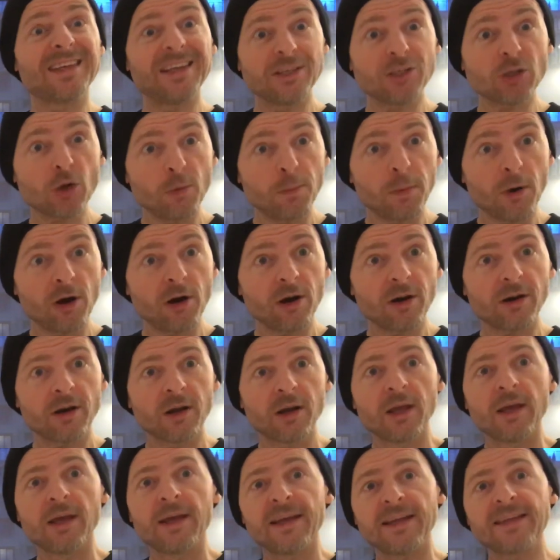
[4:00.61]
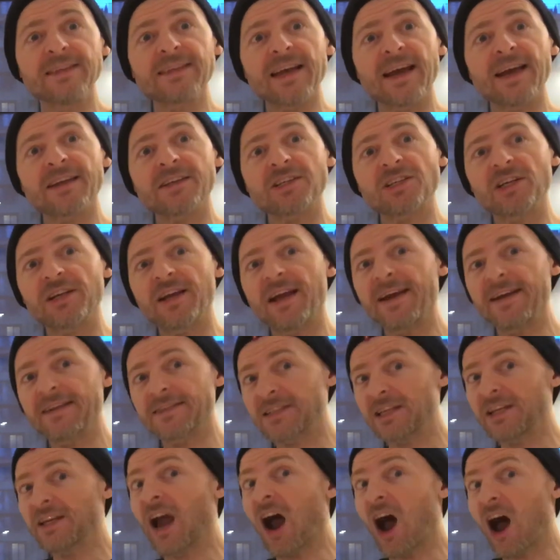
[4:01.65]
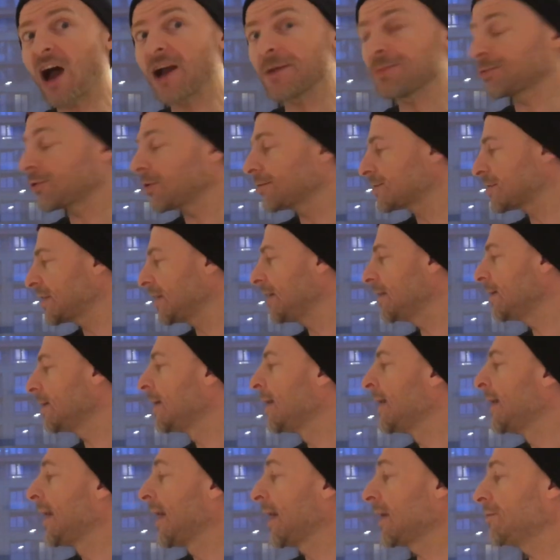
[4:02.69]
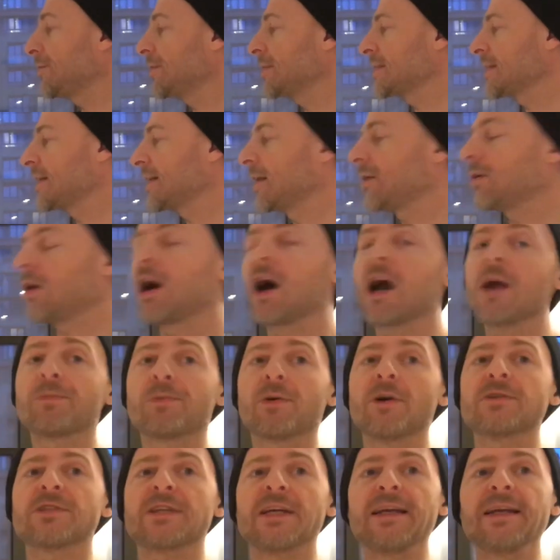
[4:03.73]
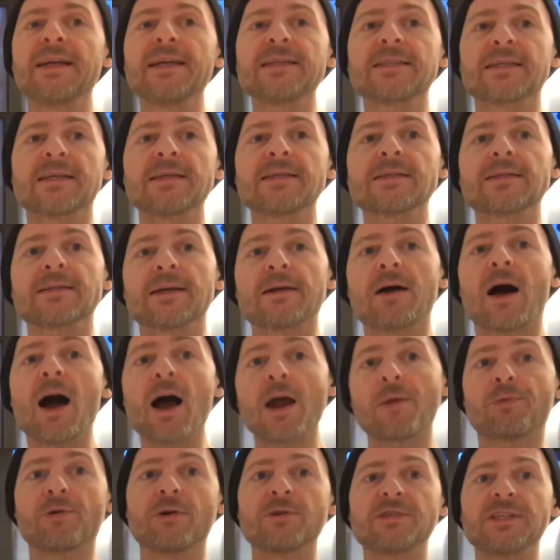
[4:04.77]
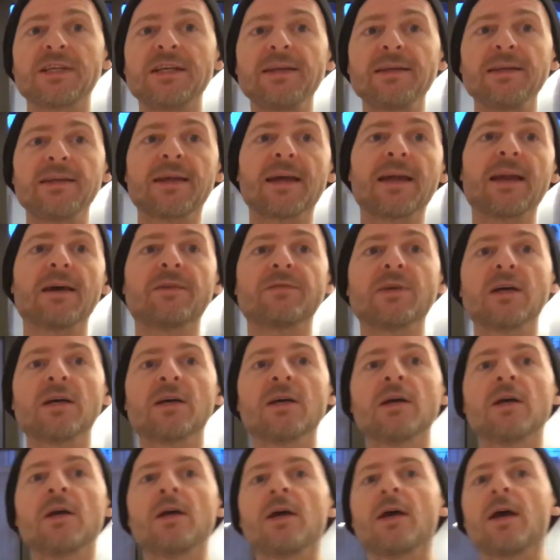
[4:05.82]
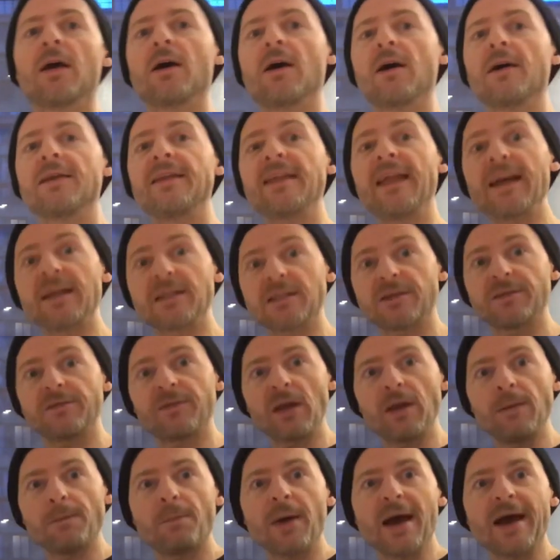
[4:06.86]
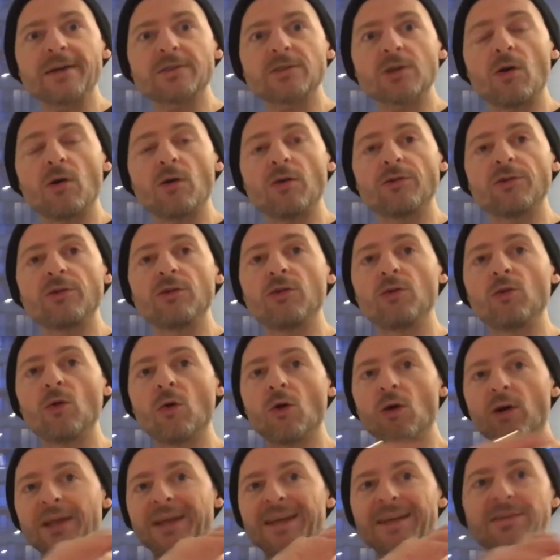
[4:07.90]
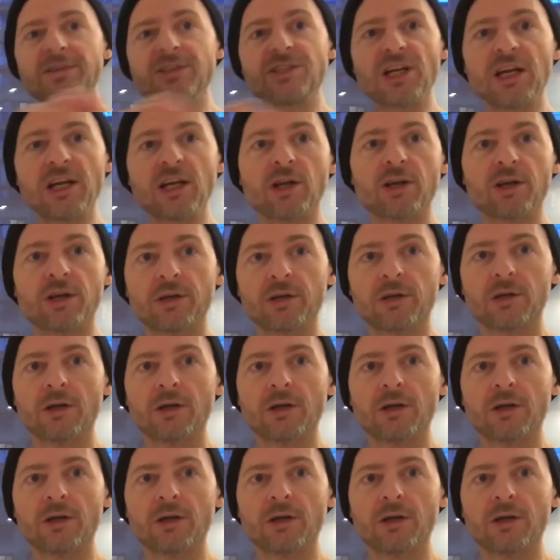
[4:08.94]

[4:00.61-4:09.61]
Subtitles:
Keto Bar is actually high protein. And the reason they're not high protein is because high protein can have a negative impact on your ketogenic